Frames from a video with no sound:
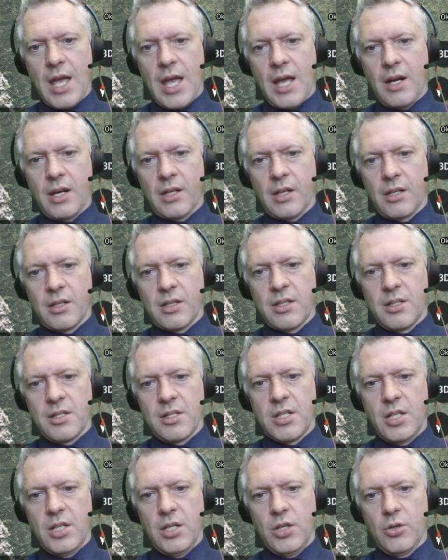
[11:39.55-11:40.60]
and I can
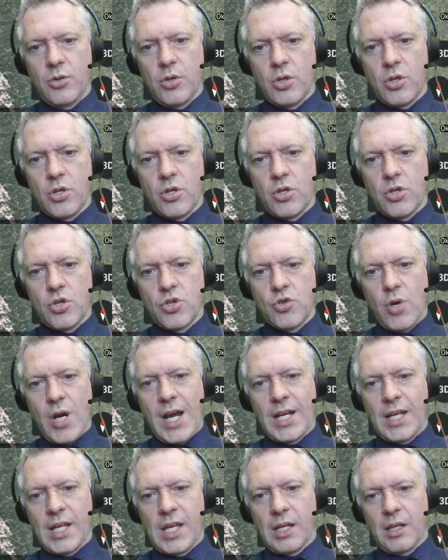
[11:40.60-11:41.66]
continue
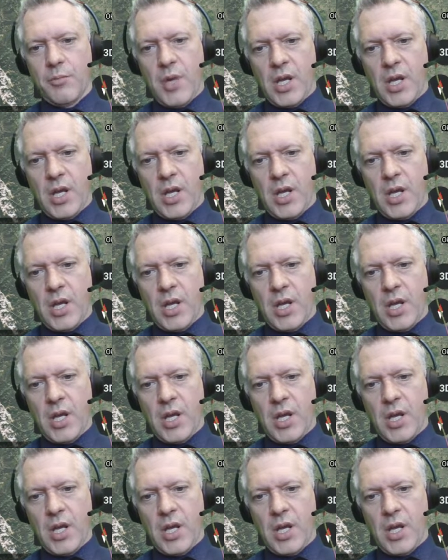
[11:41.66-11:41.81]
dragging and